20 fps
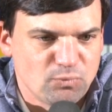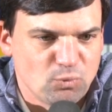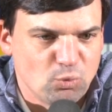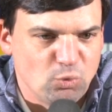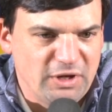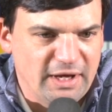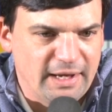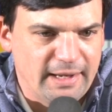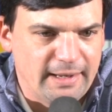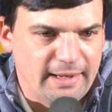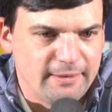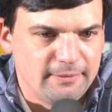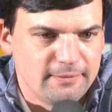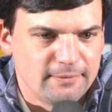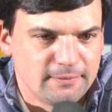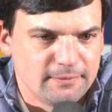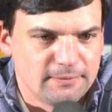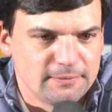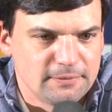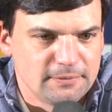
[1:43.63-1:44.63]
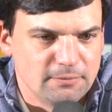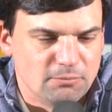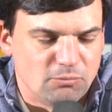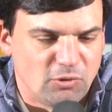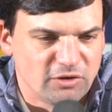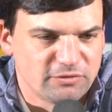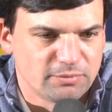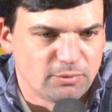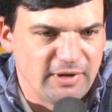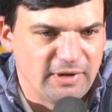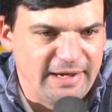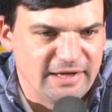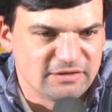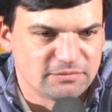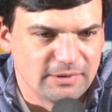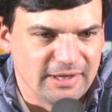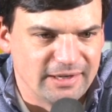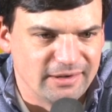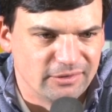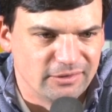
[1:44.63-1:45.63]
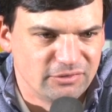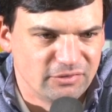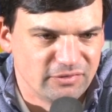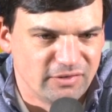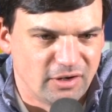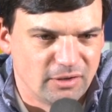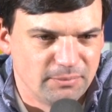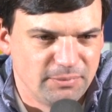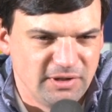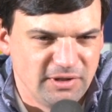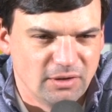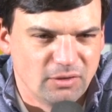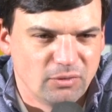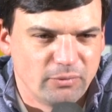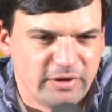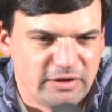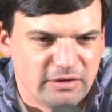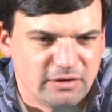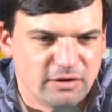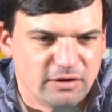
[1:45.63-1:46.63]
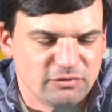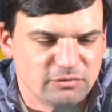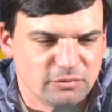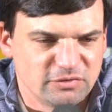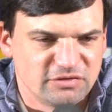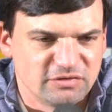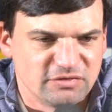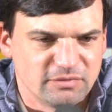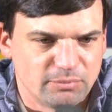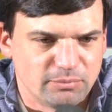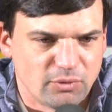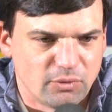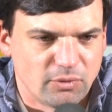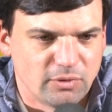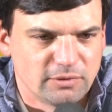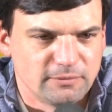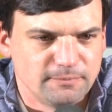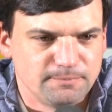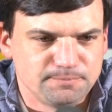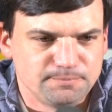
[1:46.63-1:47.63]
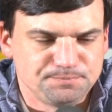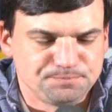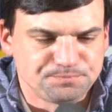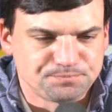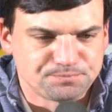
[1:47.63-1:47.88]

We got multiple hats. We got under the RPO windows, which is important.